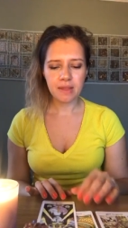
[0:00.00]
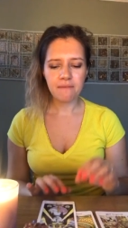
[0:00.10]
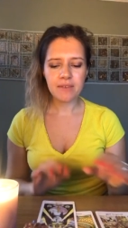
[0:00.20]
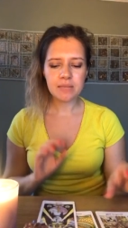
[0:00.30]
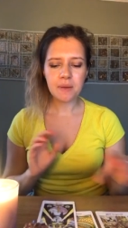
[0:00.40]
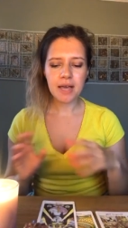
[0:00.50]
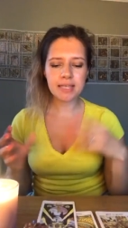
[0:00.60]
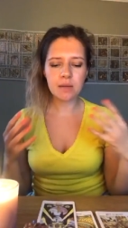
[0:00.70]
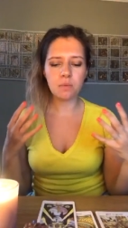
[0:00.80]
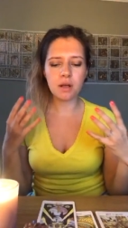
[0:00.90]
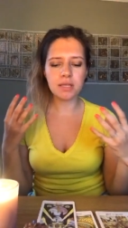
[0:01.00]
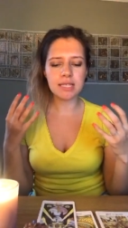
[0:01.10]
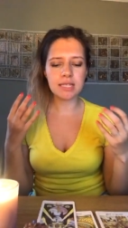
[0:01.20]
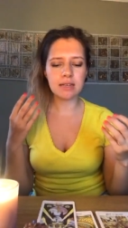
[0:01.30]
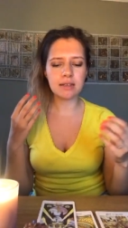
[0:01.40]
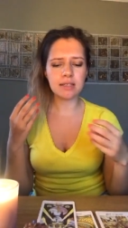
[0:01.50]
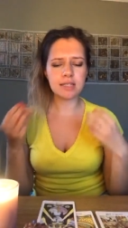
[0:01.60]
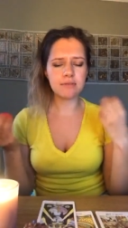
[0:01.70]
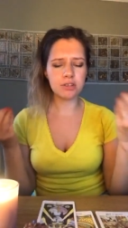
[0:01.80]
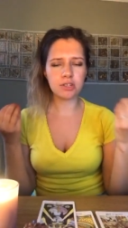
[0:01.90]
this person wants to,
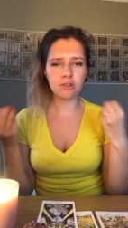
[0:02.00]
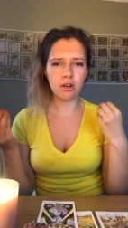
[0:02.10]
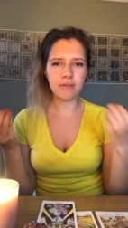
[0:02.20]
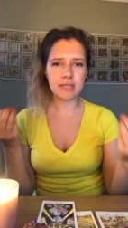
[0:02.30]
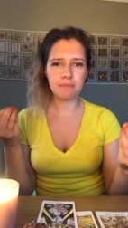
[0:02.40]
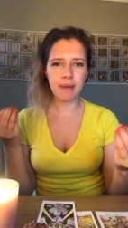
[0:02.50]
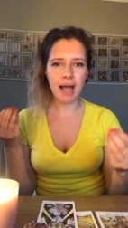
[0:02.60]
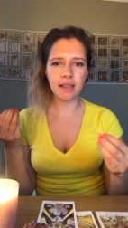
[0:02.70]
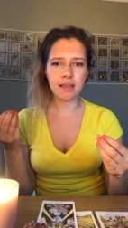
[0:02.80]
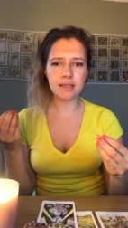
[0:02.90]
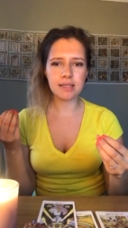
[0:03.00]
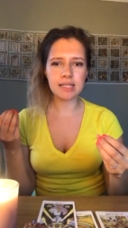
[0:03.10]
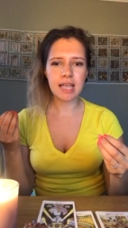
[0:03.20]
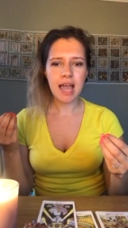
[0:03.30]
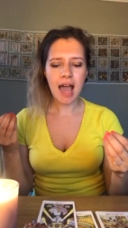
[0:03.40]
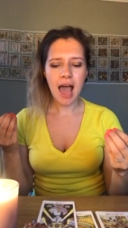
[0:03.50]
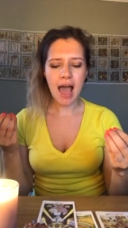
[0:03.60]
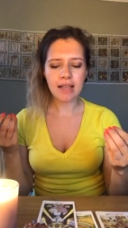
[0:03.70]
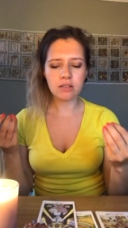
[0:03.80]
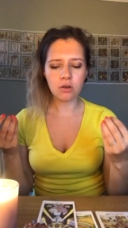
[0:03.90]
to restore this balance
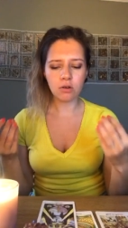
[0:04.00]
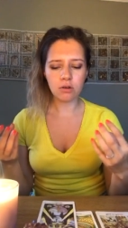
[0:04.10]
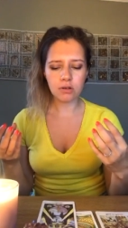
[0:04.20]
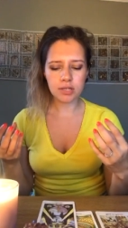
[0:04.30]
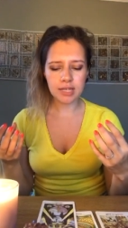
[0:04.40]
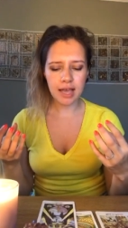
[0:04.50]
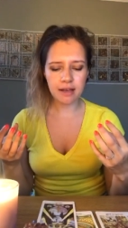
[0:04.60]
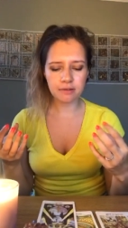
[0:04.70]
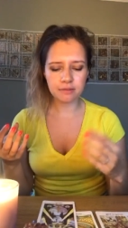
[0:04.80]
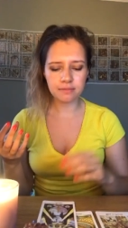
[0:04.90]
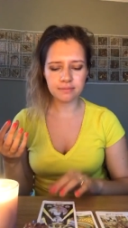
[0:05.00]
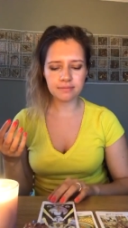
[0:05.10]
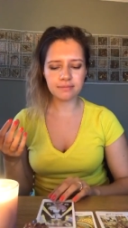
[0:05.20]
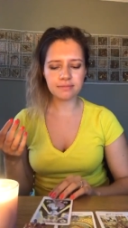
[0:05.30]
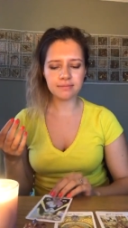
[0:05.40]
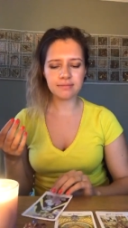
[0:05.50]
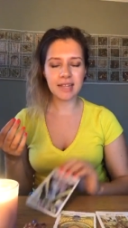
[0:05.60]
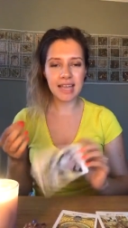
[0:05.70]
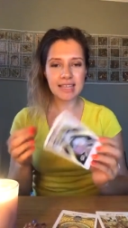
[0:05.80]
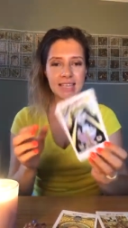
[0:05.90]
and also is